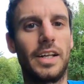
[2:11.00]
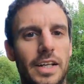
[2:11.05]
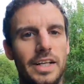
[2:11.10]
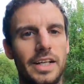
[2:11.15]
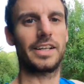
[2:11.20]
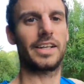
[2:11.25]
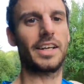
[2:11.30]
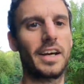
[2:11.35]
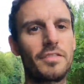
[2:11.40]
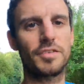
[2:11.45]
And
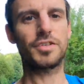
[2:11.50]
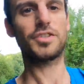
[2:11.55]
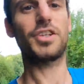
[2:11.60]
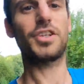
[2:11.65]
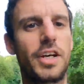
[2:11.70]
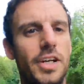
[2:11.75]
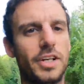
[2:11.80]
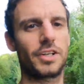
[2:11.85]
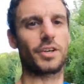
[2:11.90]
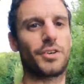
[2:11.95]
then the other
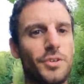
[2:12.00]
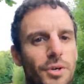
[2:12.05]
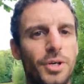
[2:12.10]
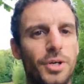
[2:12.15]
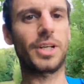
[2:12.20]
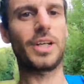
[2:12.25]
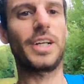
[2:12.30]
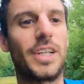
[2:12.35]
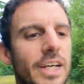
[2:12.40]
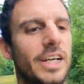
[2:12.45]
side of the
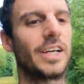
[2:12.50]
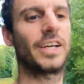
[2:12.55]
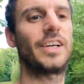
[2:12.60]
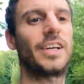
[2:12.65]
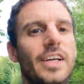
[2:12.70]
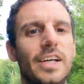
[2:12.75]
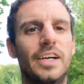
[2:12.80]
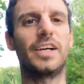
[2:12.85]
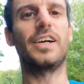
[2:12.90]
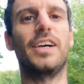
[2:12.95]
coin
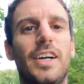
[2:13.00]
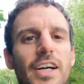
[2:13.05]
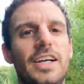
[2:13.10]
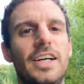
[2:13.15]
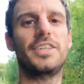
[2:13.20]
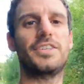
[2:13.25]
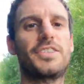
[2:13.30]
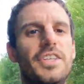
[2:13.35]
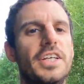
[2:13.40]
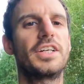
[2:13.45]

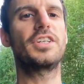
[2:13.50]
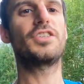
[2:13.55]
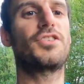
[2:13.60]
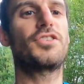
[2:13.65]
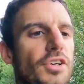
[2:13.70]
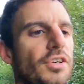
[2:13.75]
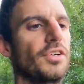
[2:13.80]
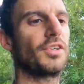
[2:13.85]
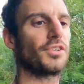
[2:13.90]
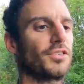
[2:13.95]
is the
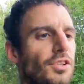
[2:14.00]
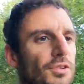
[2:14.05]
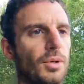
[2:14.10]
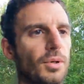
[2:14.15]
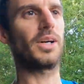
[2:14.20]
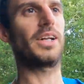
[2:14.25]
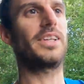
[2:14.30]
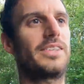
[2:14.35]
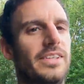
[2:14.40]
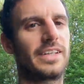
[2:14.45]
endurance
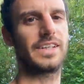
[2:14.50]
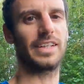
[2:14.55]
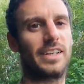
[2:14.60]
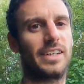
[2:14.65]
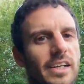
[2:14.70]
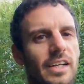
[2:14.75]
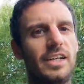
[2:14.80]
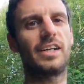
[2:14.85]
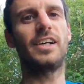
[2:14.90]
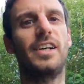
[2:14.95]

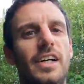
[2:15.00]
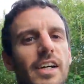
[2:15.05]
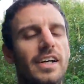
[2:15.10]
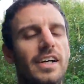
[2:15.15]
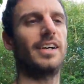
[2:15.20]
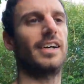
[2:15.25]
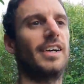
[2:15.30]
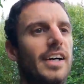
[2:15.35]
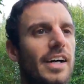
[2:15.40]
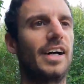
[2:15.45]
quality,
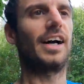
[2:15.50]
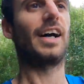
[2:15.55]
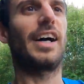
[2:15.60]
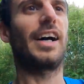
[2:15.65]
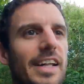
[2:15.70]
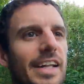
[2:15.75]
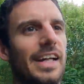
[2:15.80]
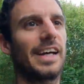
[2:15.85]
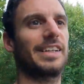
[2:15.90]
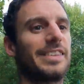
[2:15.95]

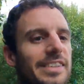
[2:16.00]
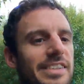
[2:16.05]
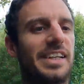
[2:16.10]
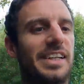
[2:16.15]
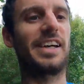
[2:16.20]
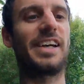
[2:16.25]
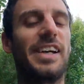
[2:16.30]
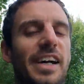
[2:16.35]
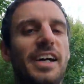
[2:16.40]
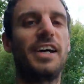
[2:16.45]
and that's
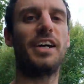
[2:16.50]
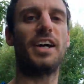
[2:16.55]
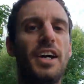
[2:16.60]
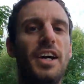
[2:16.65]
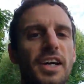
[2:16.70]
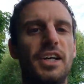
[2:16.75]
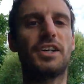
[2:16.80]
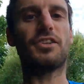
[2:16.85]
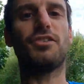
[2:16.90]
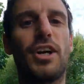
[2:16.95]

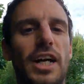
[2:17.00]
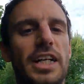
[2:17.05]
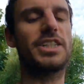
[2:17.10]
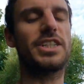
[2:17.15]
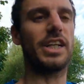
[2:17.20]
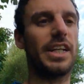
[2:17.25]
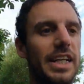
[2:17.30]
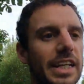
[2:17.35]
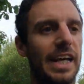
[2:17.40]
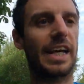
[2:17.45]

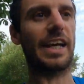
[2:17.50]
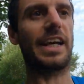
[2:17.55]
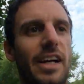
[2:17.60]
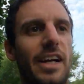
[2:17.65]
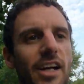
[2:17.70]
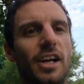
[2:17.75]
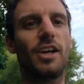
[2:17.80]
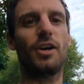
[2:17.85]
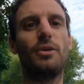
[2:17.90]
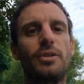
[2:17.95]
gradually getting
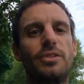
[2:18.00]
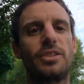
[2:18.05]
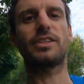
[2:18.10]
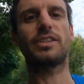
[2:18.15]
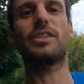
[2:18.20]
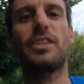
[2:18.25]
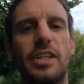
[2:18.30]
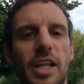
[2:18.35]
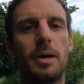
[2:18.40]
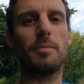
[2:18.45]
closer
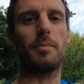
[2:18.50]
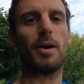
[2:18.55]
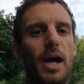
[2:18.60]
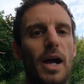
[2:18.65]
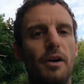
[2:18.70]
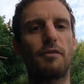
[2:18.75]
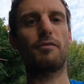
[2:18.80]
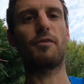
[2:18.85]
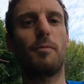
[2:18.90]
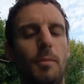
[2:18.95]
to that
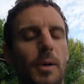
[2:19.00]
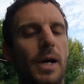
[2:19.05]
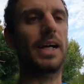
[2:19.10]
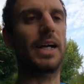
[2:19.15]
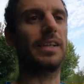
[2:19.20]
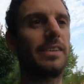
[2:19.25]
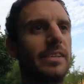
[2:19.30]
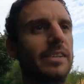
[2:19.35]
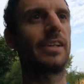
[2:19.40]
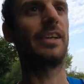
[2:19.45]
marathon
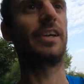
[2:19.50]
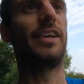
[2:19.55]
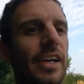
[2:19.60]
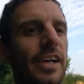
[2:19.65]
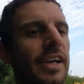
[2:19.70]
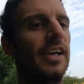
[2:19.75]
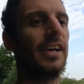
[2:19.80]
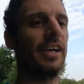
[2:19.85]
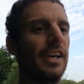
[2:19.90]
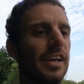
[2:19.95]
pace.
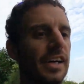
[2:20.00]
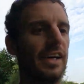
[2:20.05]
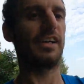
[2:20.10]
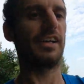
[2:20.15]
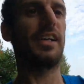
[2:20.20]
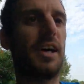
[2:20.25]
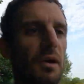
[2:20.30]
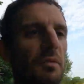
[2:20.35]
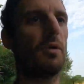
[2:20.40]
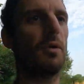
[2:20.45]

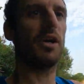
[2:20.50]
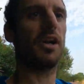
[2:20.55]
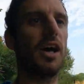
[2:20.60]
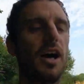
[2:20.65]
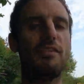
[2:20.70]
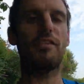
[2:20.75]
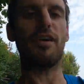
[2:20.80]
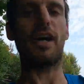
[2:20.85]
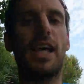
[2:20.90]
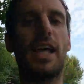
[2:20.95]
Now, one
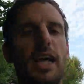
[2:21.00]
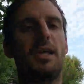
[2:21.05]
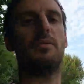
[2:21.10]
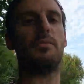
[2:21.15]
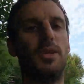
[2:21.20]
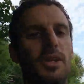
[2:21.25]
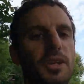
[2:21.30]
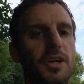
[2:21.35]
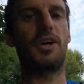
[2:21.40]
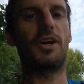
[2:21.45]
other
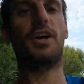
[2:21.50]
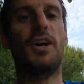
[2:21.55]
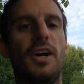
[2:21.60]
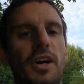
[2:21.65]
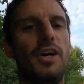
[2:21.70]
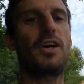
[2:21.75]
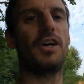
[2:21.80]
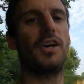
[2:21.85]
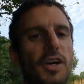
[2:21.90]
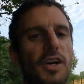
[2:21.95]
element
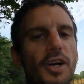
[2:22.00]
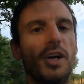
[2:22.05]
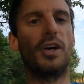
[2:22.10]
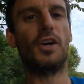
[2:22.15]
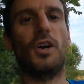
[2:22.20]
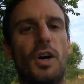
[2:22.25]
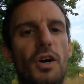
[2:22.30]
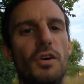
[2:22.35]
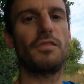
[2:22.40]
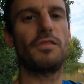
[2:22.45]

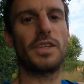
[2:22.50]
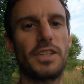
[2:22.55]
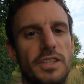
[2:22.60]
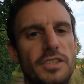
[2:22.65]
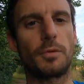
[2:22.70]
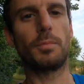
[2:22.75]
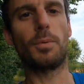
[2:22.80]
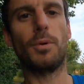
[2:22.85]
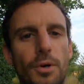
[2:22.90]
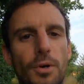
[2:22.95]
of this
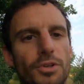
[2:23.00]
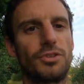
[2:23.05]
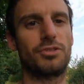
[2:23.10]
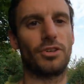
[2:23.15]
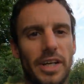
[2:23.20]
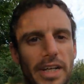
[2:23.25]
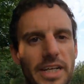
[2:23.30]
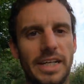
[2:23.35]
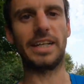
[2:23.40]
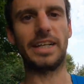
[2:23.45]
support
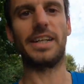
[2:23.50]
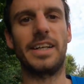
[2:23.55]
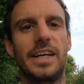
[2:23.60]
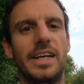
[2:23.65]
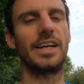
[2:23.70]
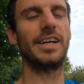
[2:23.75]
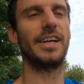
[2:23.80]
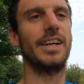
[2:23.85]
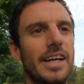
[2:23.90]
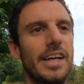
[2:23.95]
training
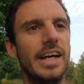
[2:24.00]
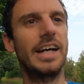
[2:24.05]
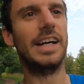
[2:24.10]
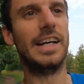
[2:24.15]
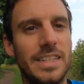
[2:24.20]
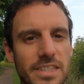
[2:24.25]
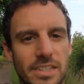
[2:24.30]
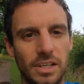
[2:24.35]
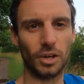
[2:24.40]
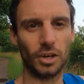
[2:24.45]
is